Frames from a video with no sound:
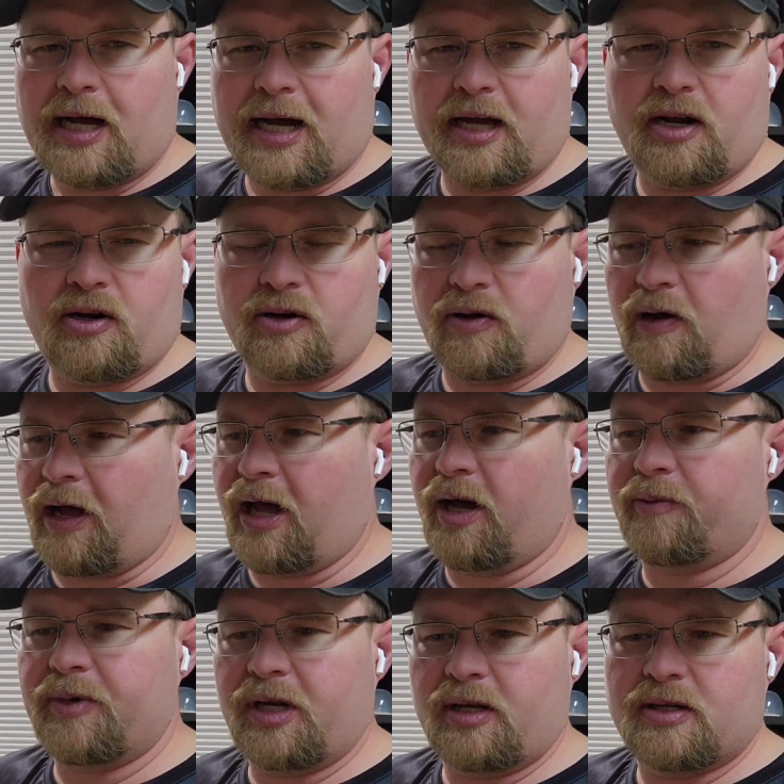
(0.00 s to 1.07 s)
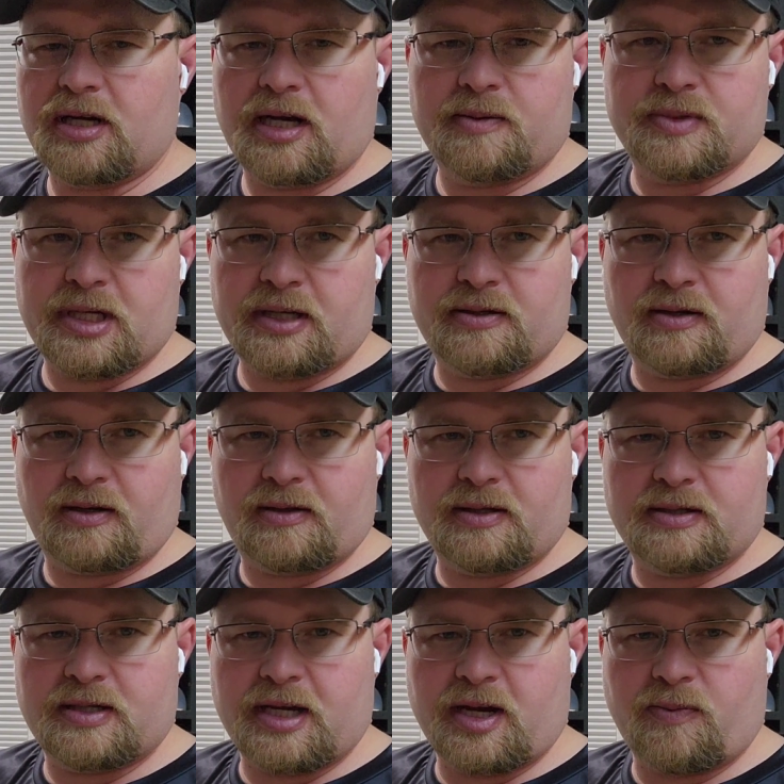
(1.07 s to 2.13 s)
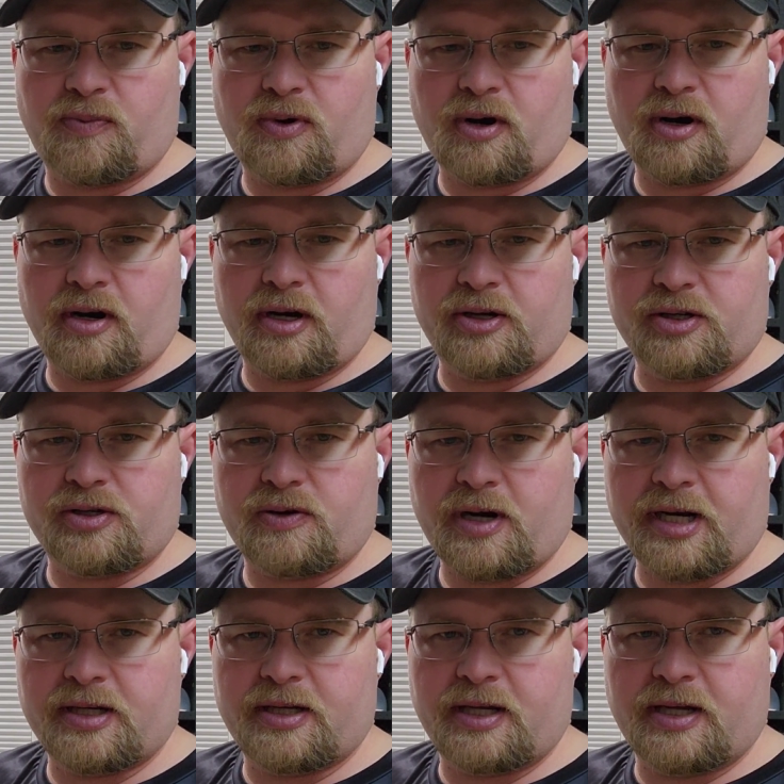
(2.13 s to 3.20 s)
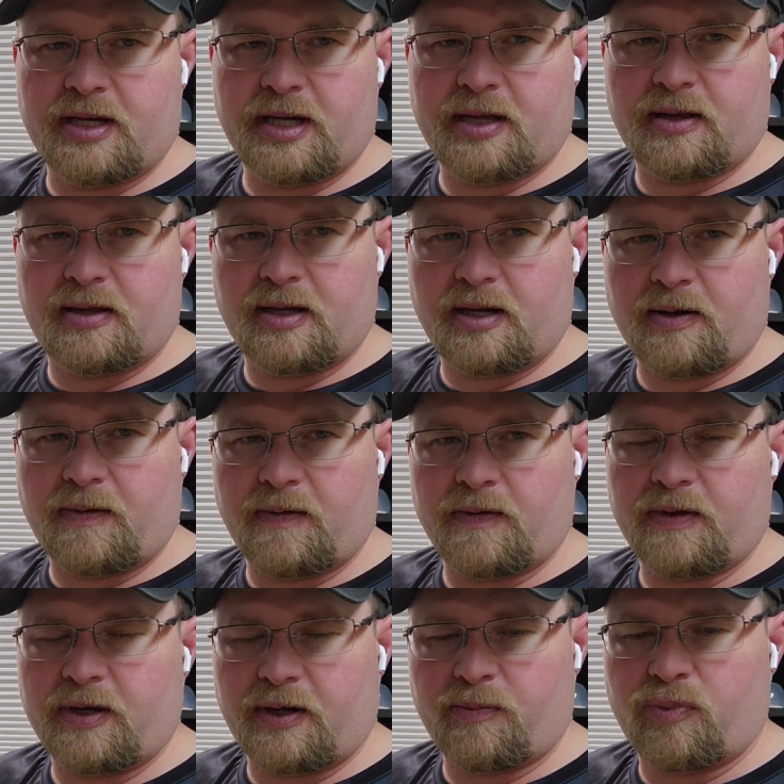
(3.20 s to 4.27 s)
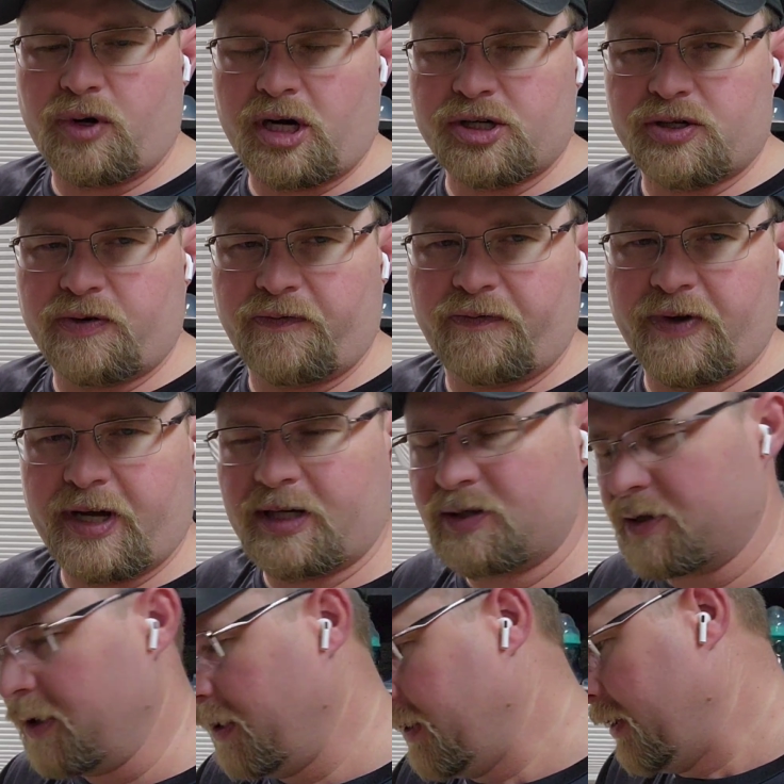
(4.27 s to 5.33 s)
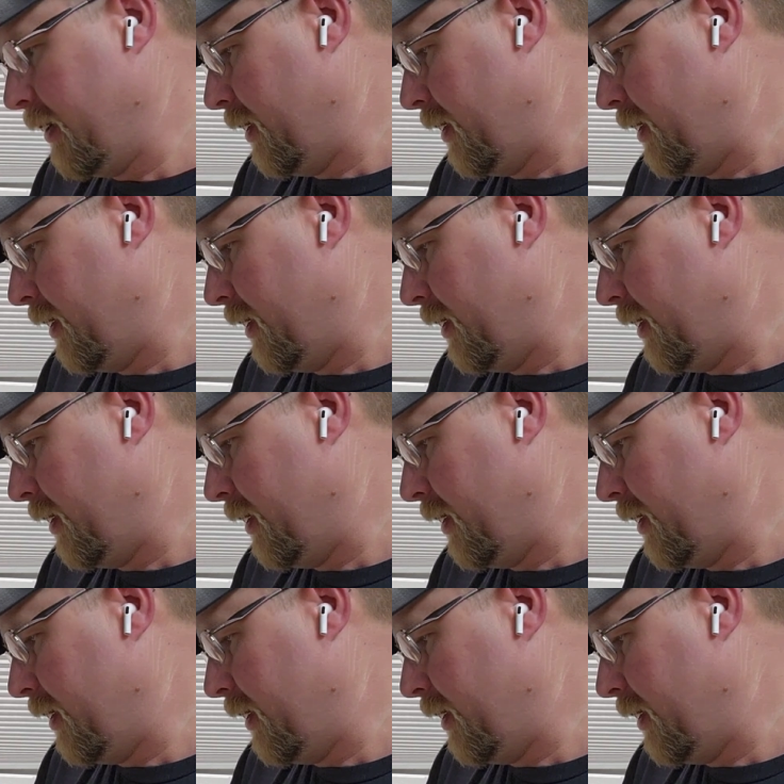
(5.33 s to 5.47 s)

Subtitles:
I don't know how many times I took this thing apart and tried to get the pressure fixed,